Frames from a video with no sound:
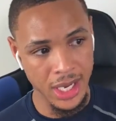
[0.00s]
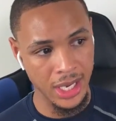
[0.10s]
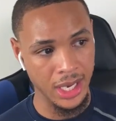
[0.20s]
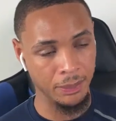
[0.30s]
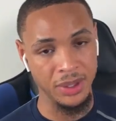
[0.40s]

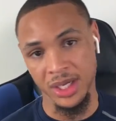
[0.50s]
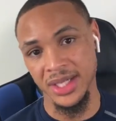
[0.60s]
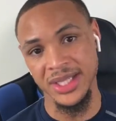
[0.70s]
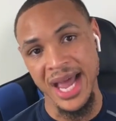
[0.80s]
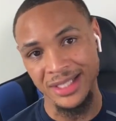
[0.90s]
And
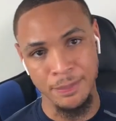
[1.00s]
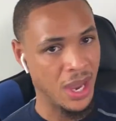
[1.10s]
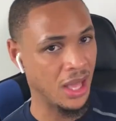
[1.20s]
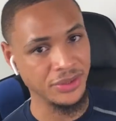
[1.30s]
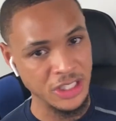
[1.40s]
because they had to
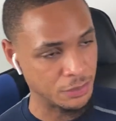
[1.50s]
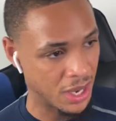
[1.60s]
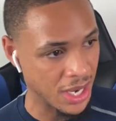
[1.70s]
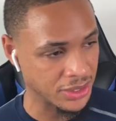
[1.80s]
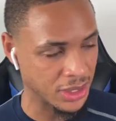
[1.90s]
bail out these
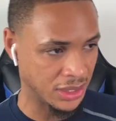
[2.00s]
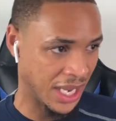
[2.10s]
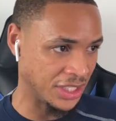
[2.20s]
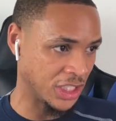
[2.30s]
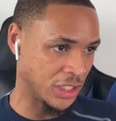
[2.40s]
banks,
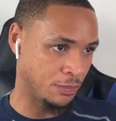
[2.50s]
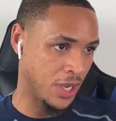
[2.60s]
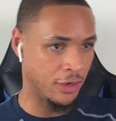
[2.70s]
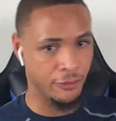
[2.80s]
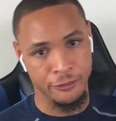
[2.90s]
they just
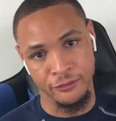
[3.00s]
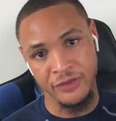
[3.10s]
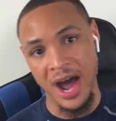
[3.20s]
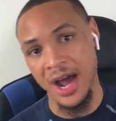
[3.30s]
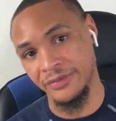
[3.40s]
spent
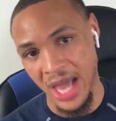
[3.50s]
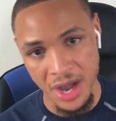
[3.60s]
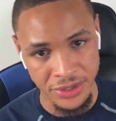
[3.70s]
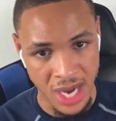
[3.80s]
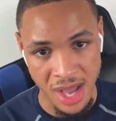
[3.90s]

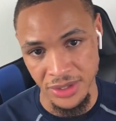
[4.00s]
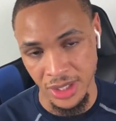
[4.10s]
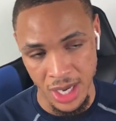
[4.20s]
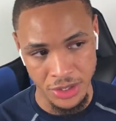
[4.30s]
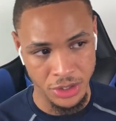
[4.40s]
$5,000 again.